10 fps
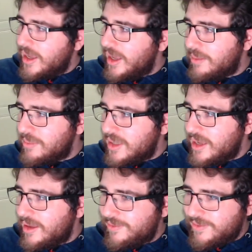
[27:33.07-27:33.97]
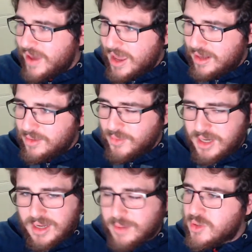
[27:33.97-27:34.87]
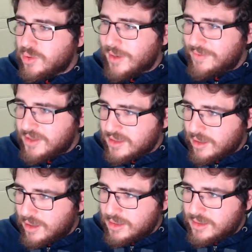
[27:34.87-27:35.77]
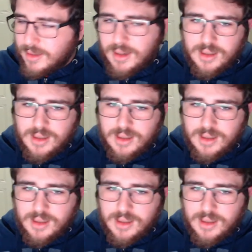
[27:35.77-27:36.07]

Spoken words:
AMD fan when it comes to graphics cards,